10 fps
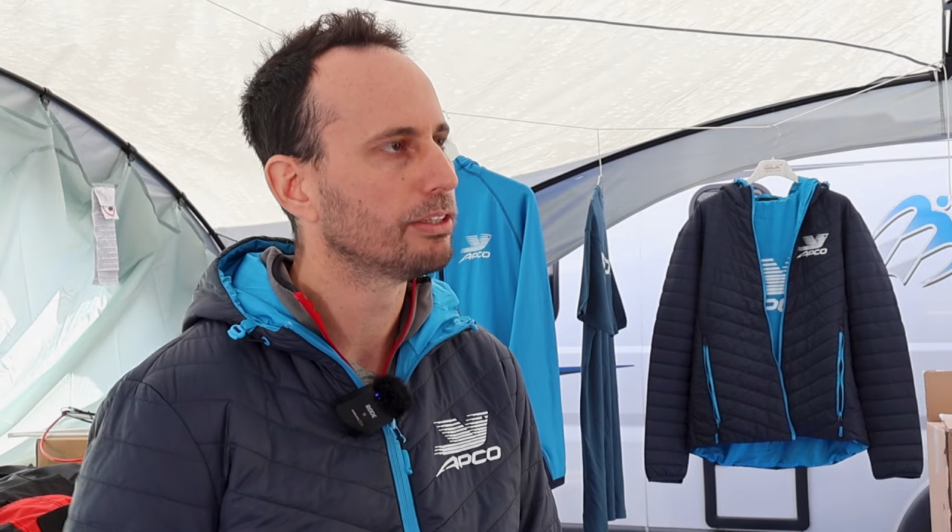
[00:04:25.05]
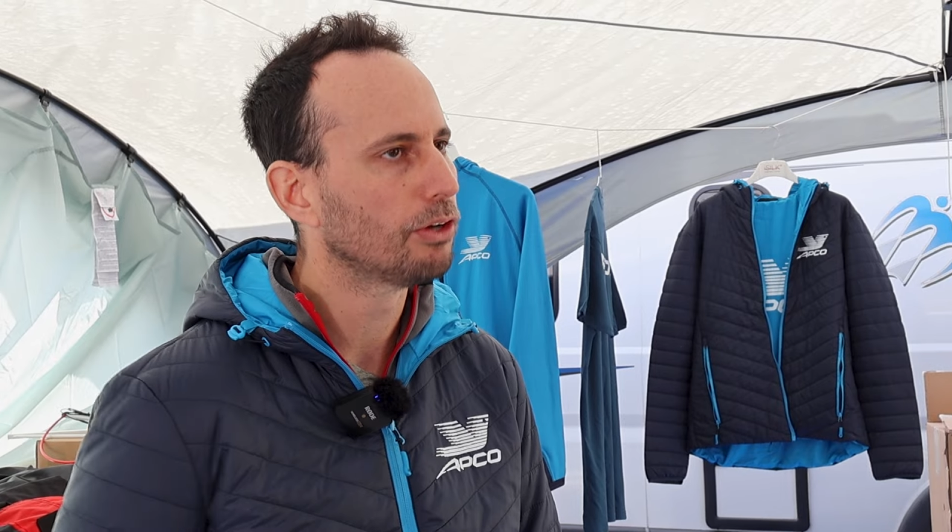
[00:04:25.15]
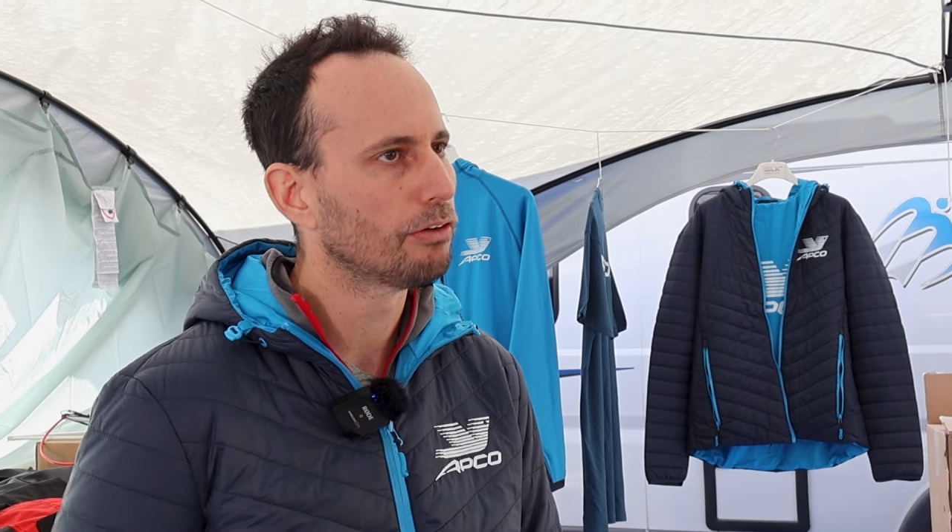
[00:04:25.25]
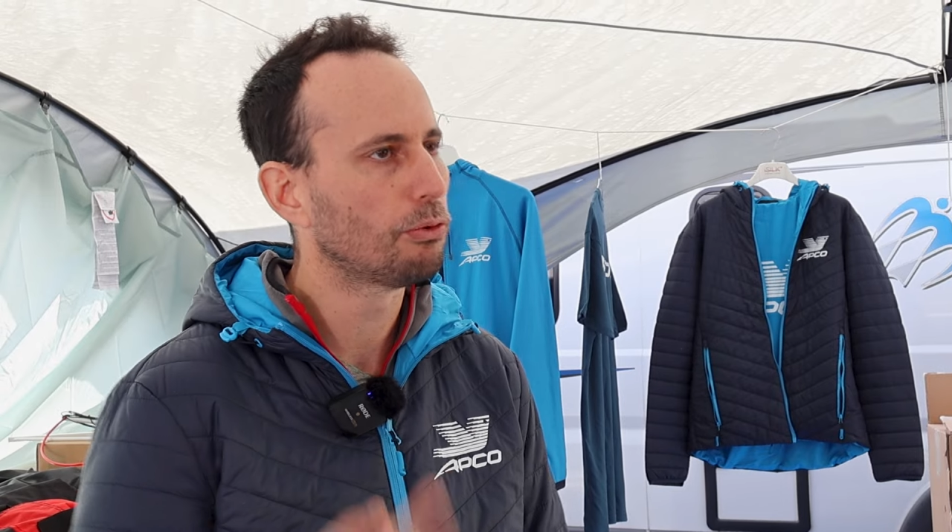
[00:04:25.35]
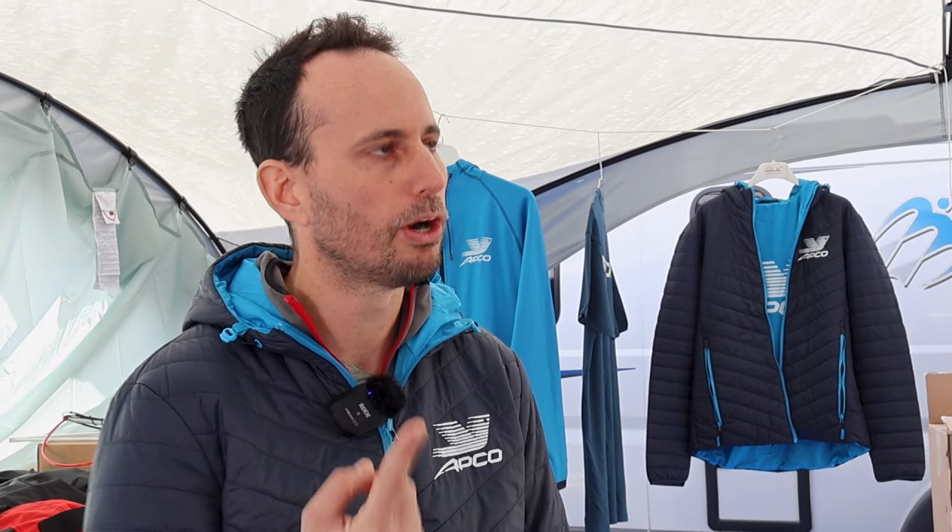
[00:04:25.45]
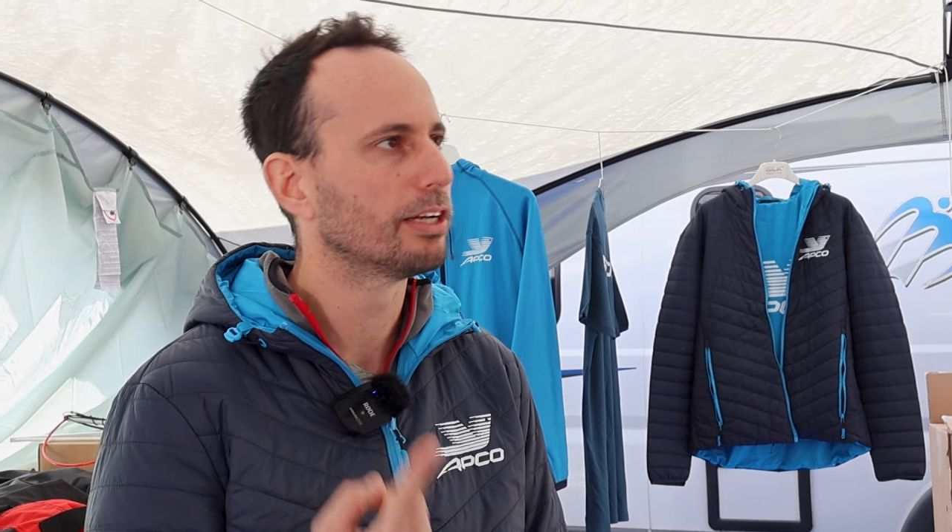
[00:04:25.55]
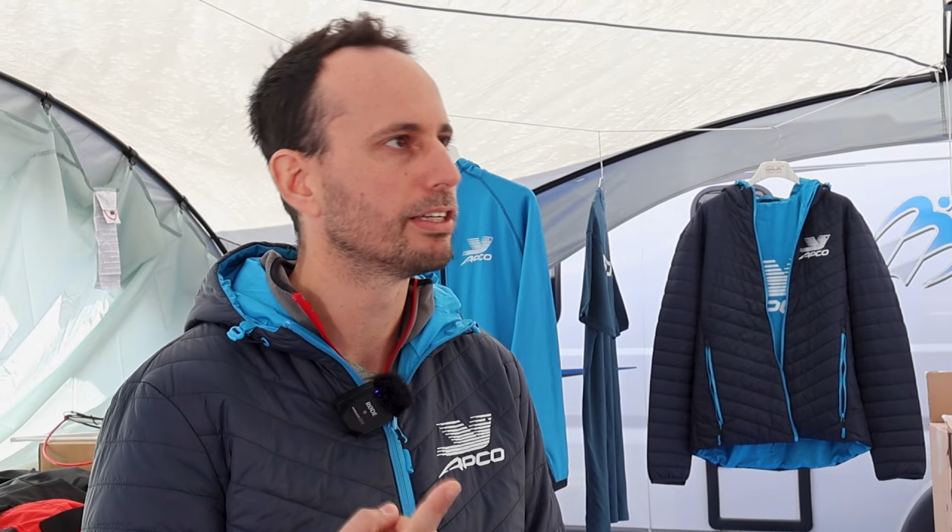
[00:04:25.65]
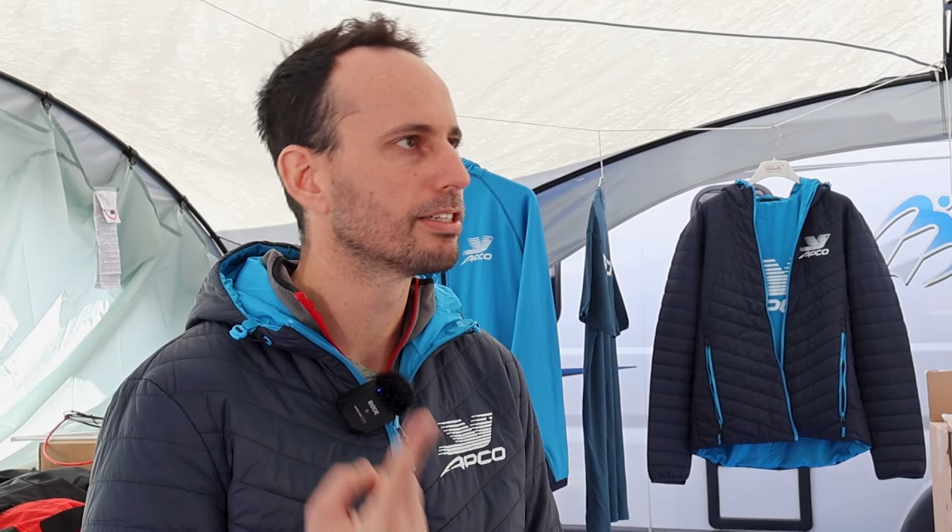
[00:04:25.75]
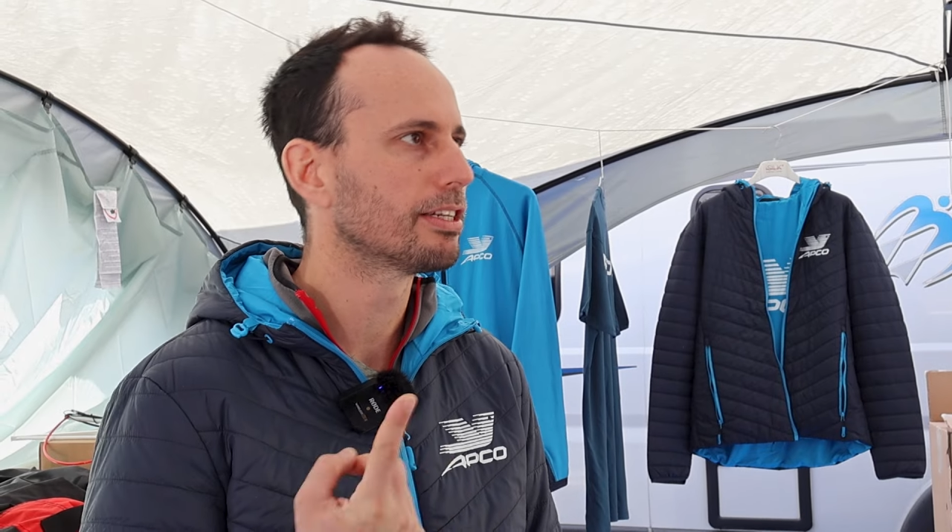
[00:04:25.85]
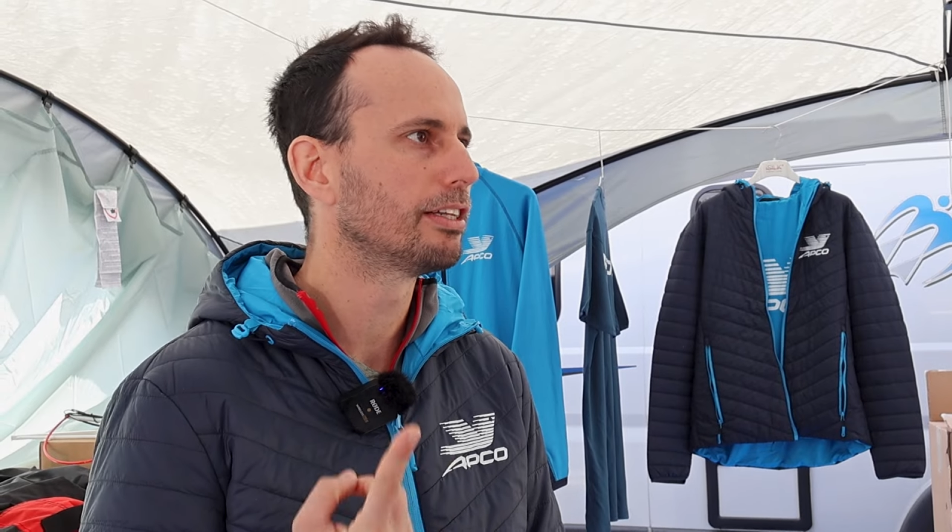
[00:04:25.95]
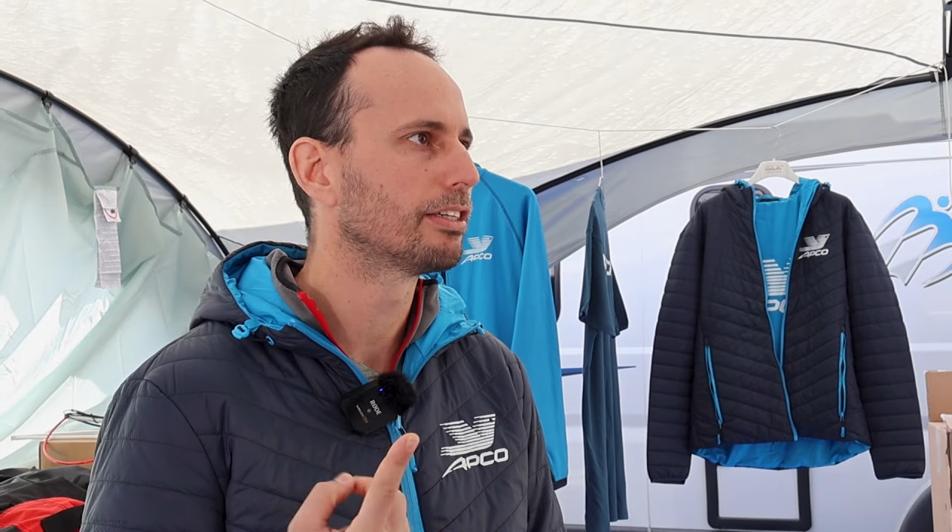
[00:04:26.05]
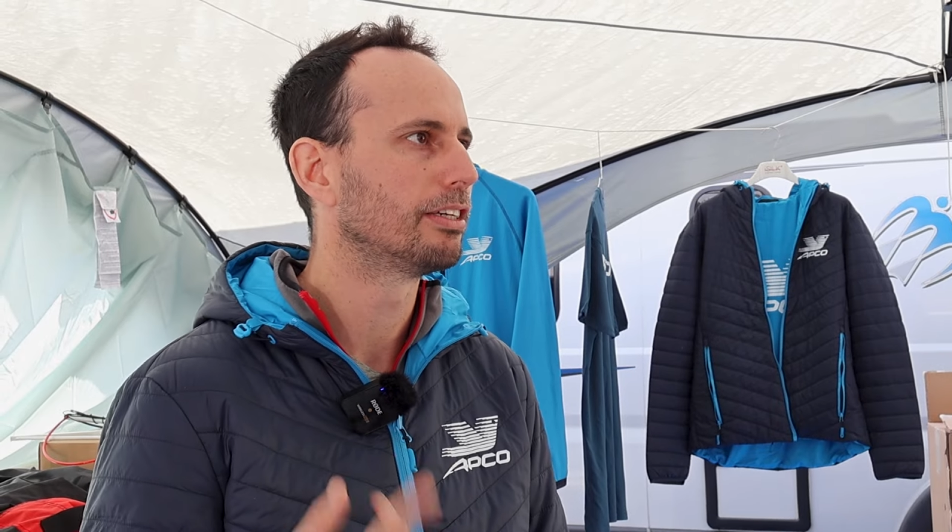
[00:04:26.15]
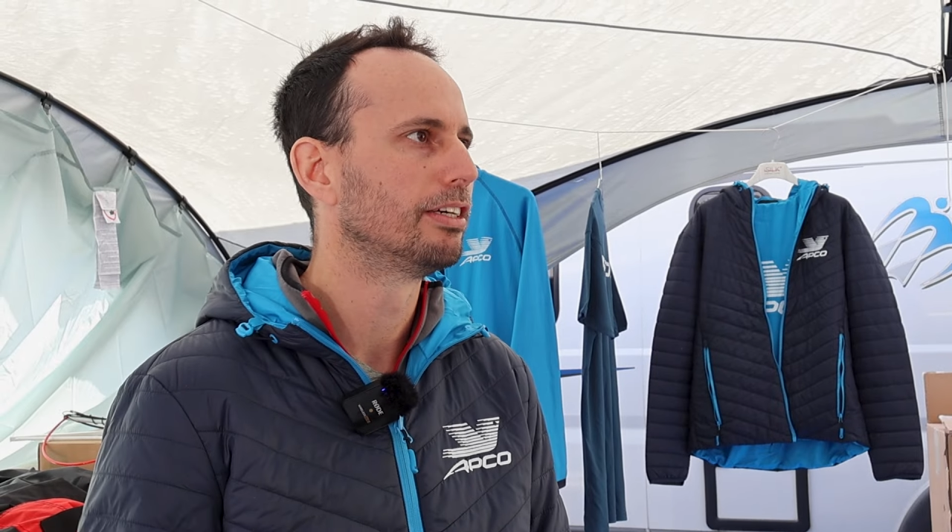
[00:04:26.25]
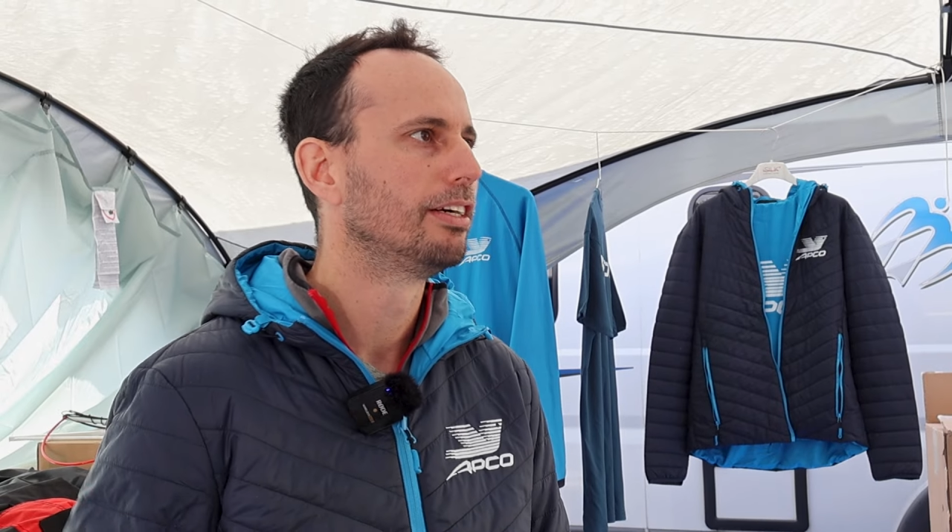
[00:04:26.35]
You have one in the center.